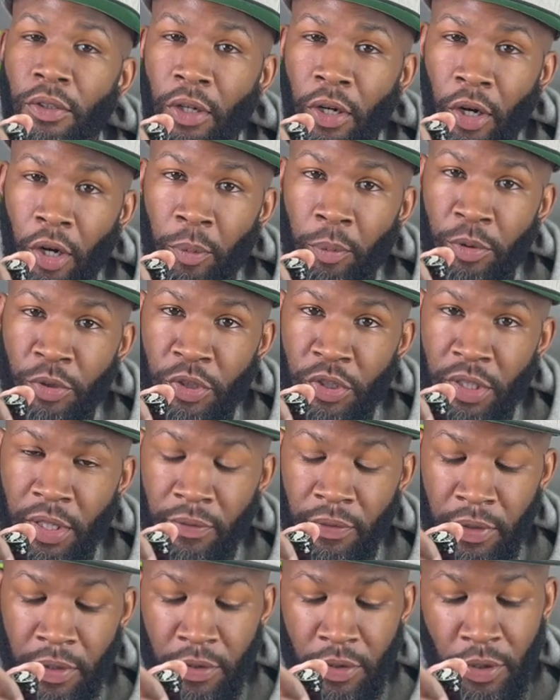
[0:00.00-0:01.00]
almost
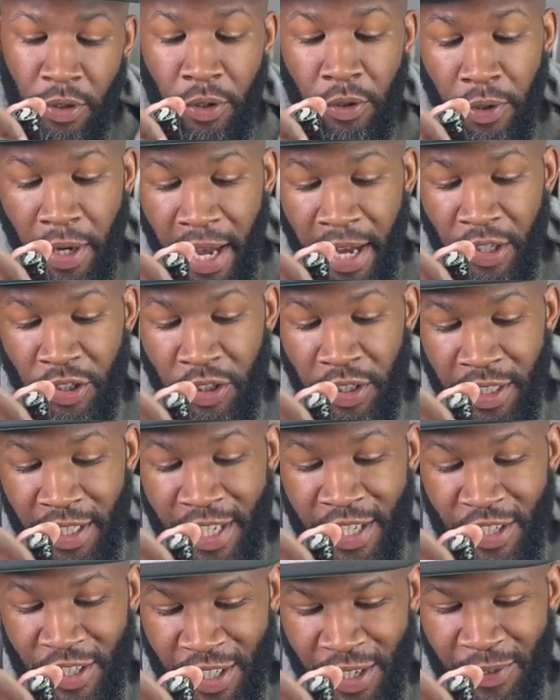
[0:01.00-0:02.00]
7 years. Oh, actually, it
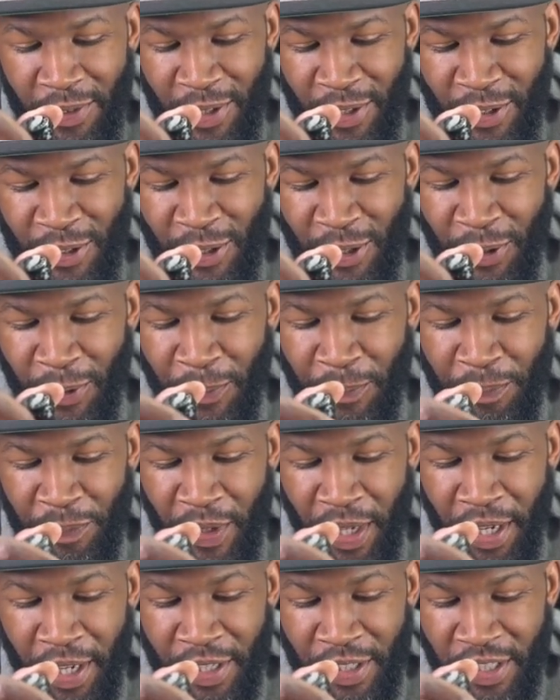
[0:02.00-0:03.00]
is 7 years
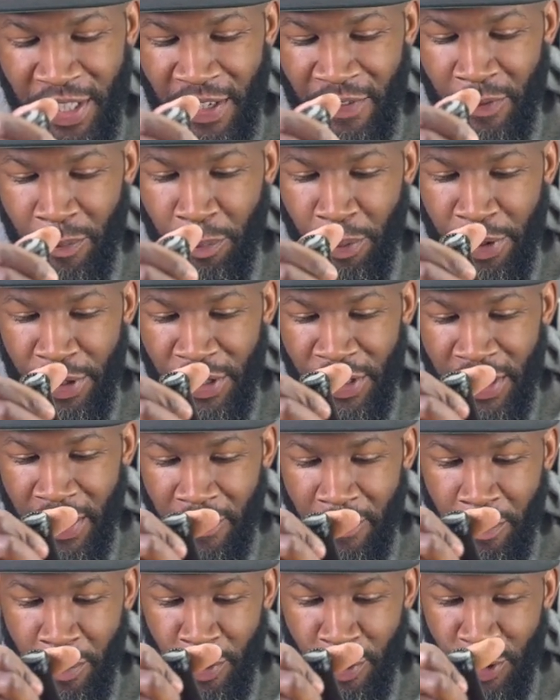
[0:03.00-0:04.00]
old.
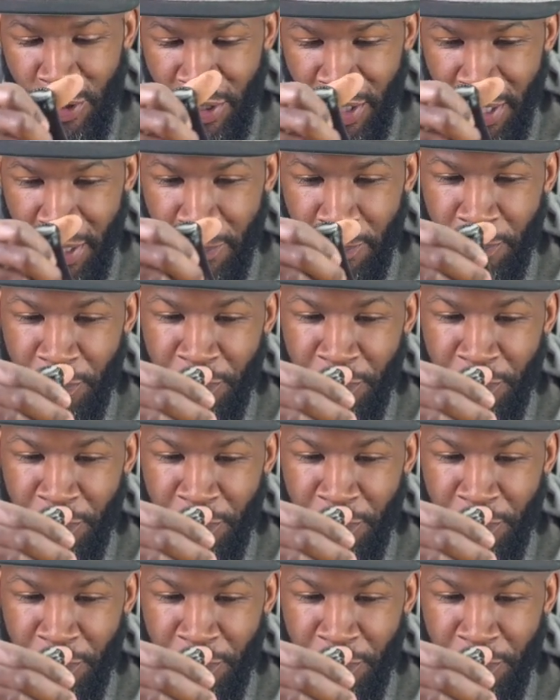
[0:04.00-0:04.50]
7.7%.